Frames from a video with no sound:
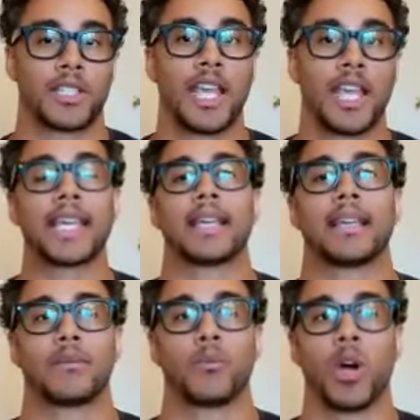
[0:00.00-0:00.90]

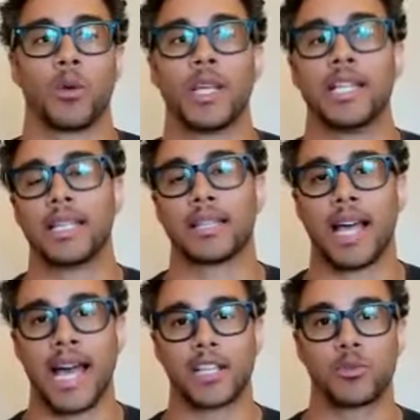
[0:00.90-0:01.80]
taking what we
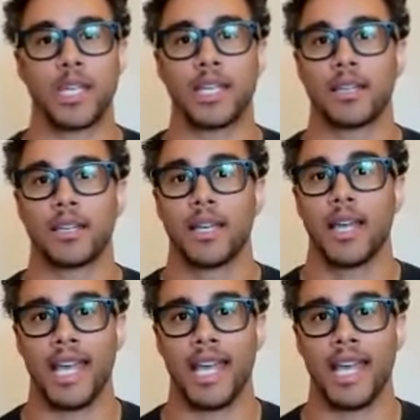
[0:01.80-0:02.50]
did last week